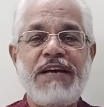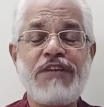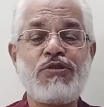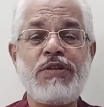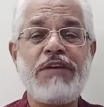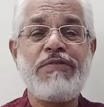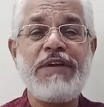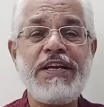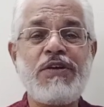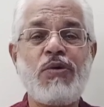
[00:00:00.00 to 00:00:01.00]
And so they
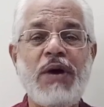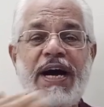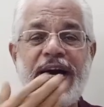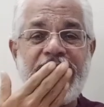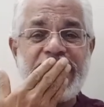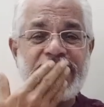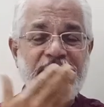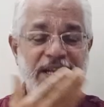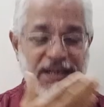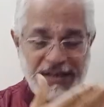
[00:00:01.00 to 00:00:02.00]
very
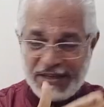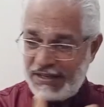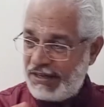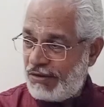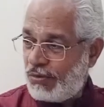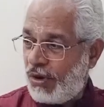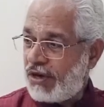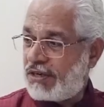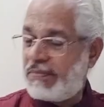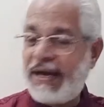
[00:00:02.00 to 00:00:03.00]
quietly
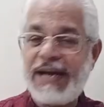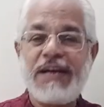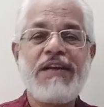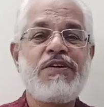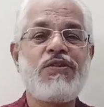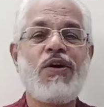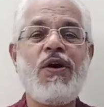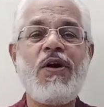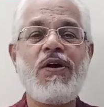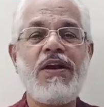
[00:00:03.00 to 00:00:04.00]
walked back to the
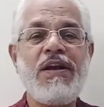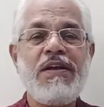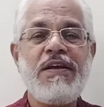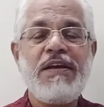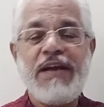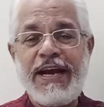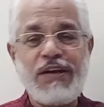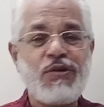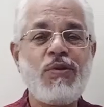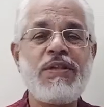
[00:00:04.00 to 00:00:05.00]
hall
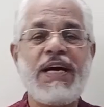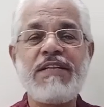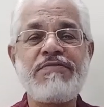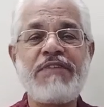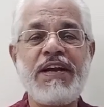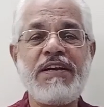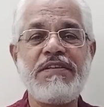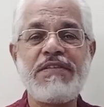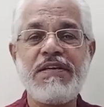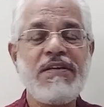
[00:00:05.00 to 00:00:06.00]
and told the other
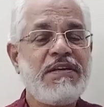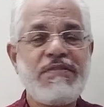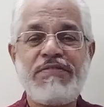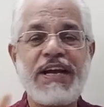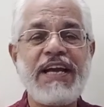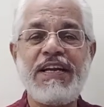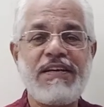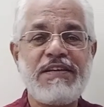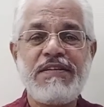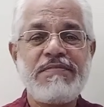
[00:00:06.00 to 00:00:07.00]
friends, forget
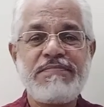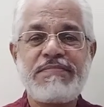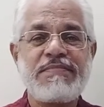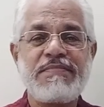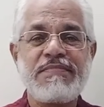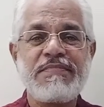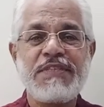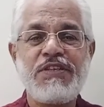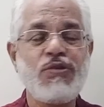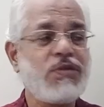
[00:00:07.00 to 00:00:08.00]
it,
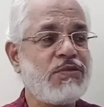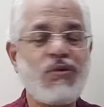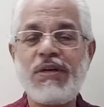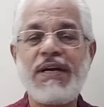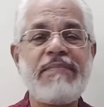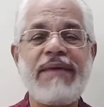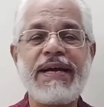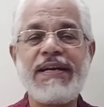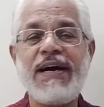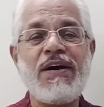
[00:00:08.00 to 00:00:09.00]
Newton won't come
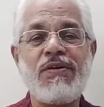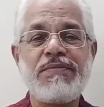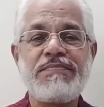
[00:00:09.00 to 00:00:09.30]
back now.